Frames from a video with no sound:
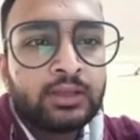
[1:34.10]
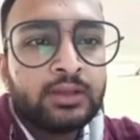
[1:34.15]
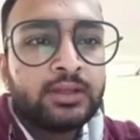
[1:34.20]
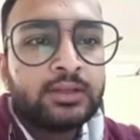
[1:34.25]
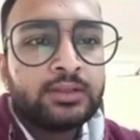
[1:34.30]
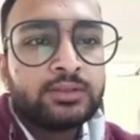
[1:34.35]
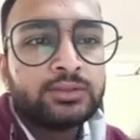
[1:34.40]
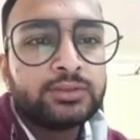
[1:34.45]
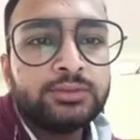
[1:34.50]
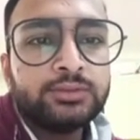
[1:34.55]

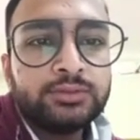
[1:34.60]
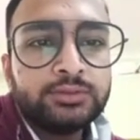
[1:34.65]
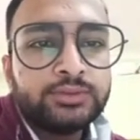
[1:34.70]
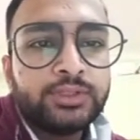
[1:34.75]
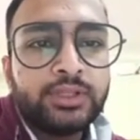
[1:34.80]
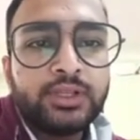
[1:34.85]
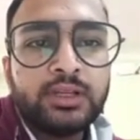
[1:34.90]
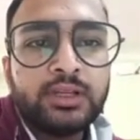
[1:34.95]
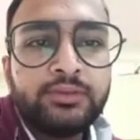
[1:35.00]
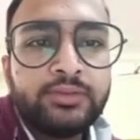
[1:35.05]
So
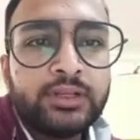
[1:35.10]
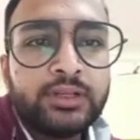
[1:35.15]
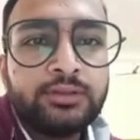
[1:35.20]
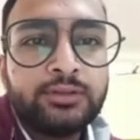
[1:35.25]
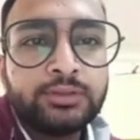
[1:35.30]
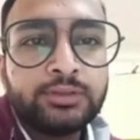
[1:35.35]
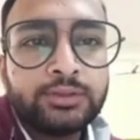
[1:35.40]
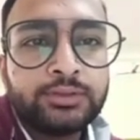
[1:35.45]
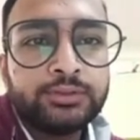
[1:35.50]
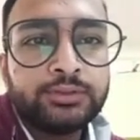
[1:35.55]
here we
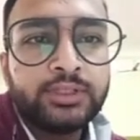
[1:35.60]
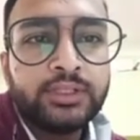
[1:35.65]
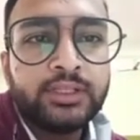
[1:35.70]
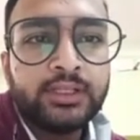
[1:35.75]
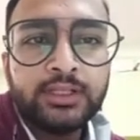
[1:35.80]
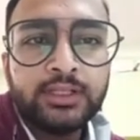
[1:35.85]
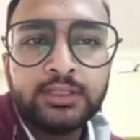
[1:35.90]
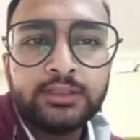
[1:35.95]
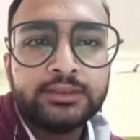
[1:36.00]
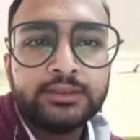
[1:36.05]
go through
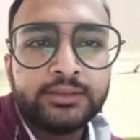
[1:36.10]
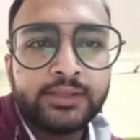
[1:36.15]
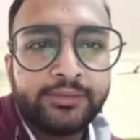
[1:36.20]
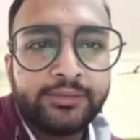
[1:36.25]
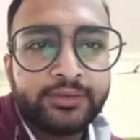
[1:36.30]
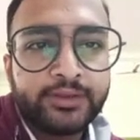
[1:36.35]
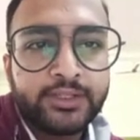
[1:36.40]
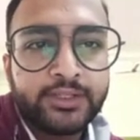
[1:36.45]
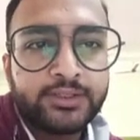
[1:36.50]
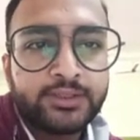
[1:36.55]
the
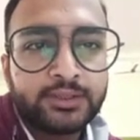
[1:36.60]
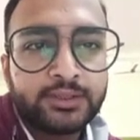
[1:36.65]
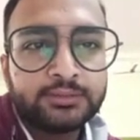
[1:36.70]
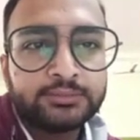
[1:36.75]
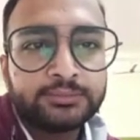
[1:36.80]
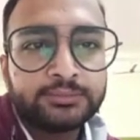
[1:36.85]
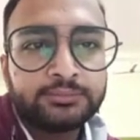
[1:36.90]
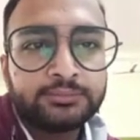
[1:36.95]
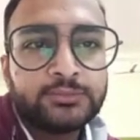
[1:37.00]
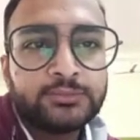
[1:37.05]

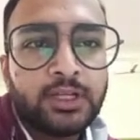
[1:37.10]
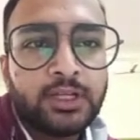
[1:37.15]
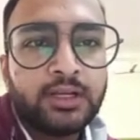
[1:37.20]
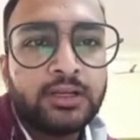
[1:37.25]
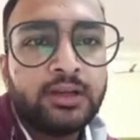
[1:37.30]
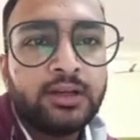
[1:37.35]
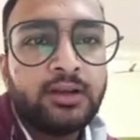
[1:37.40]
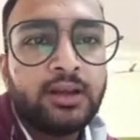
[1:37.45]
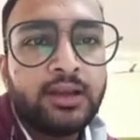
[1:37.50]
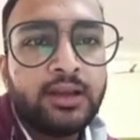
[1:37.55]
definition. The
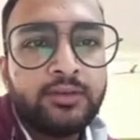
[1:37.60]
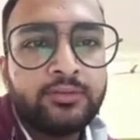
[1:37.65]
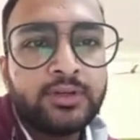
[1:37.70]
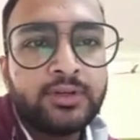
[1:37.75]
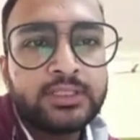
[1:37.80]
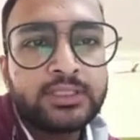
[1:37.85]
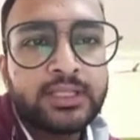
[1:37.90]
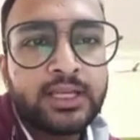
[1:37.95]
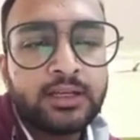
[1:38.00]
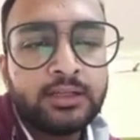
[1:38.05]
underlined
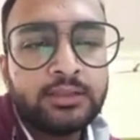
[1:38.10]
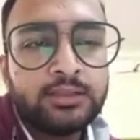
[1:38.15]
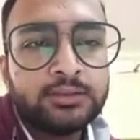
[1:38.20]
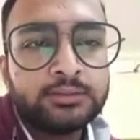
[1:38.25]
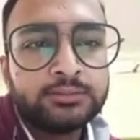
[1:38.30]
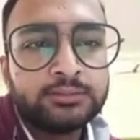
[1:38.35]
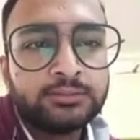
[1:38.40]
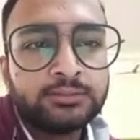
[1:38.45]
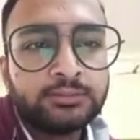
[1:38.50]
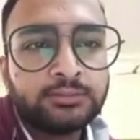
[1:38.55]
words are
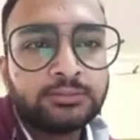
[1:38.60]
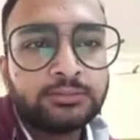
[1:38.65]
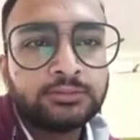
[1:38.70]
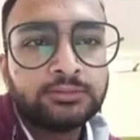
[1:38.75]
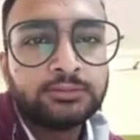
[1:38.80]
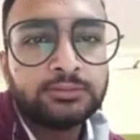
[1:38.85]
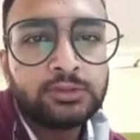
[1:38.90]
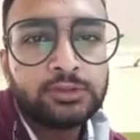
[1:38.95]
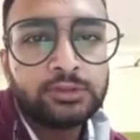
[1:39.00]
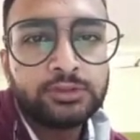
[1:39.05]

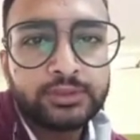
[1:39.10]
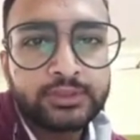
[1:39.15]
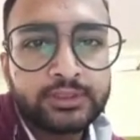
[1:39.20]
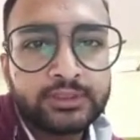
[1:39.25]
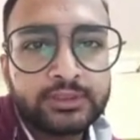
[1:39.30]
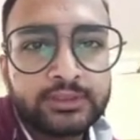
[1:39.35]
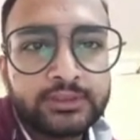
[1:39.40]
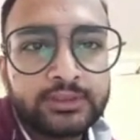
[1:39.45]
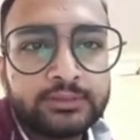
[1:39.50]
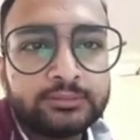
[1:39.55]
clauses.